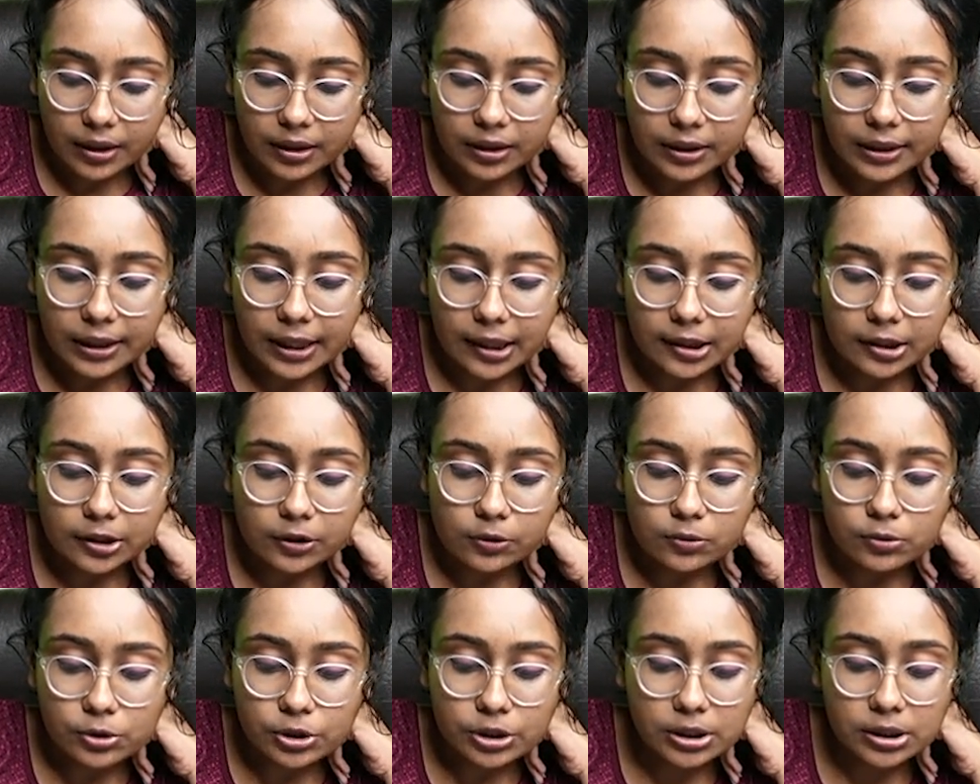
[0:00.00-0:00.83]

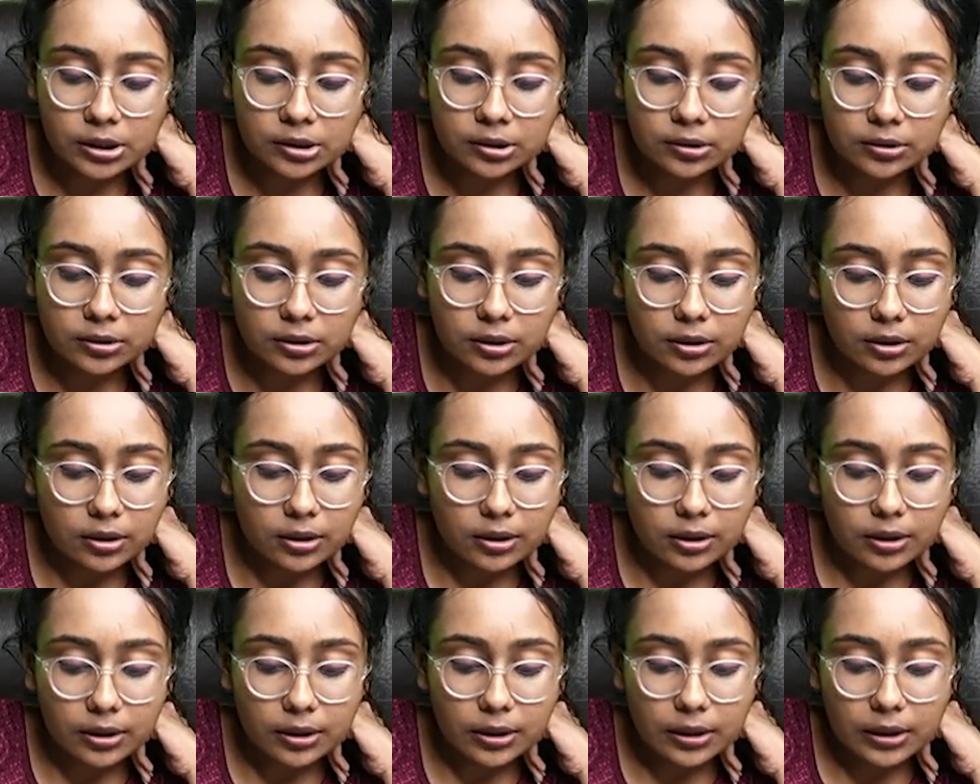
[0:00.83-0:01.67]
Dilution
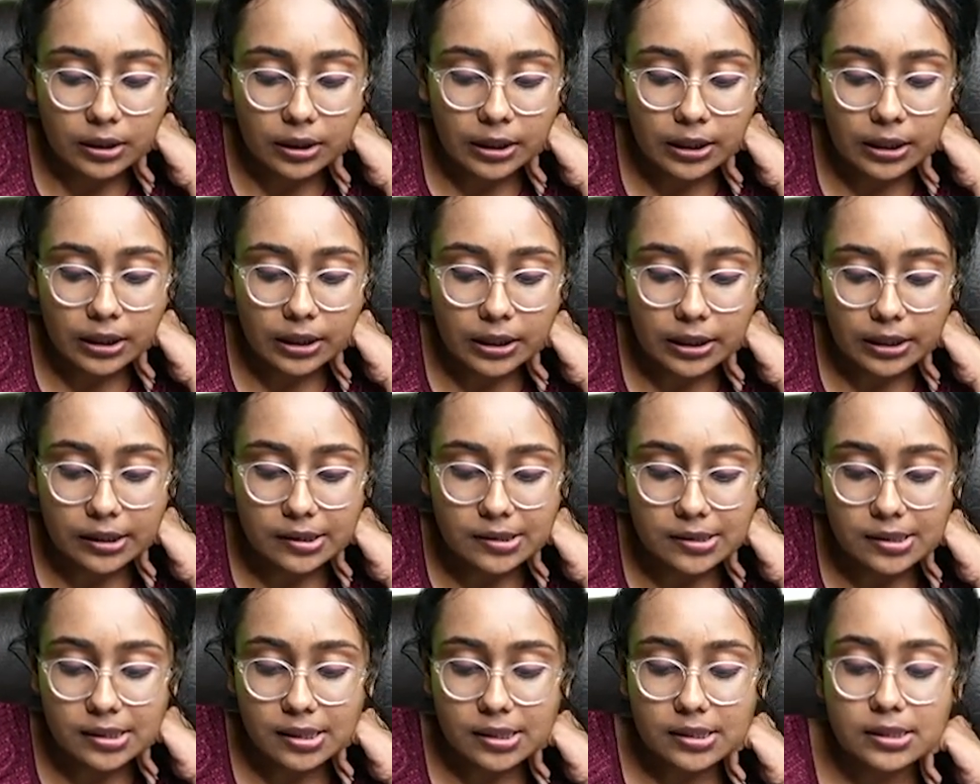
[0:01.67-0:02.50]

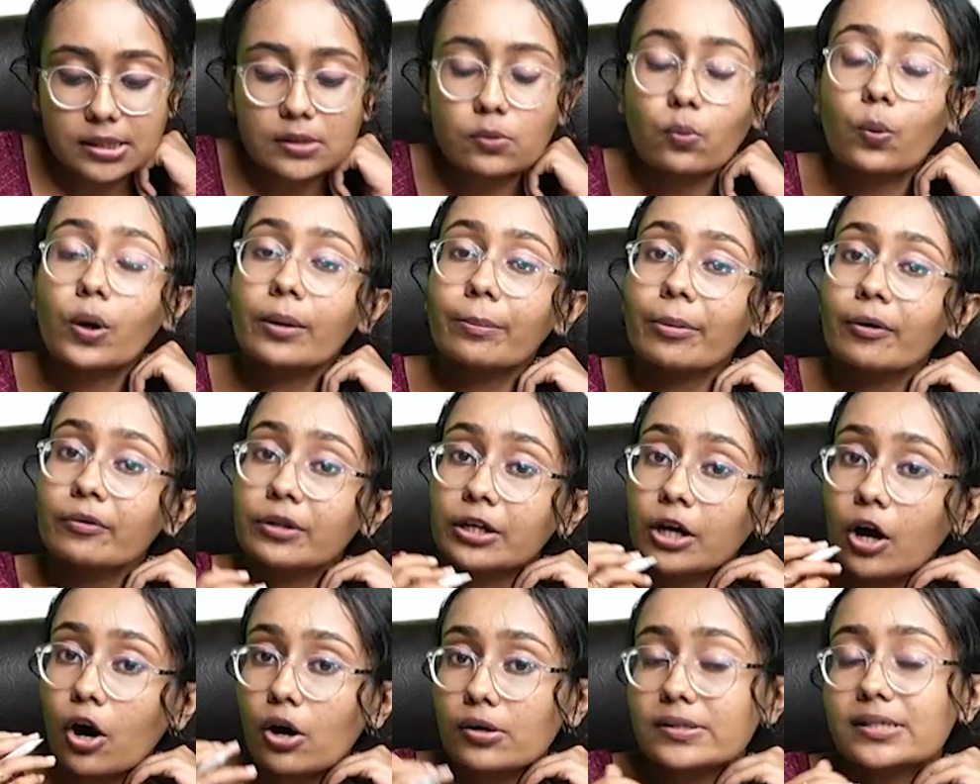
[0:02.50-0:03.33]
increases. What about the
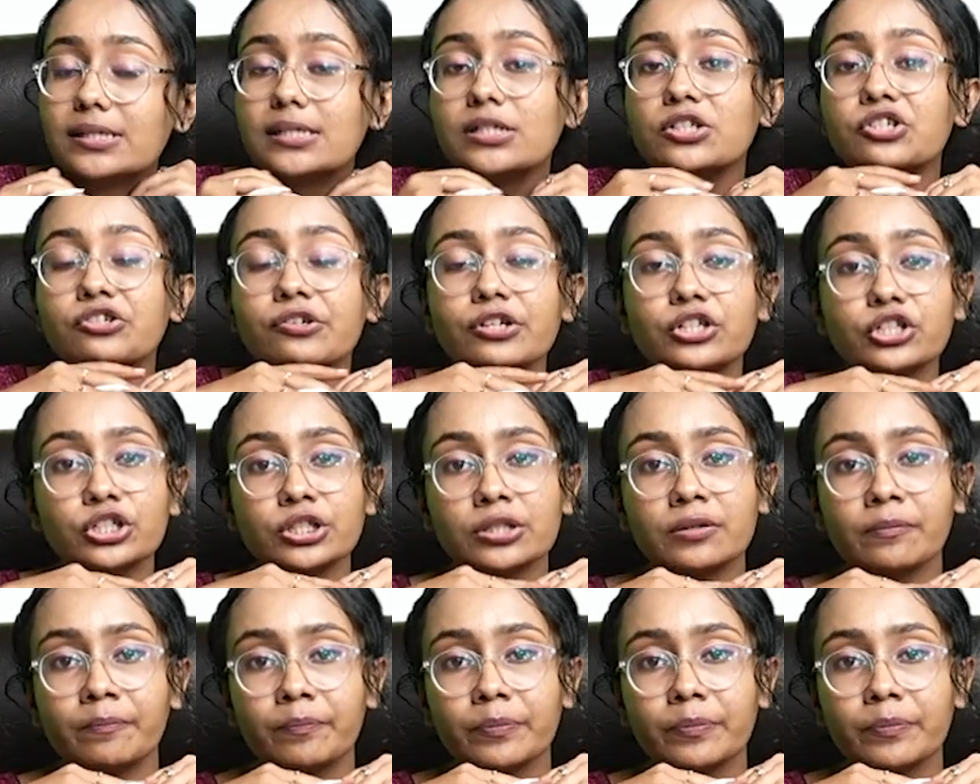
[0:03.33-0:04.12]
concentration?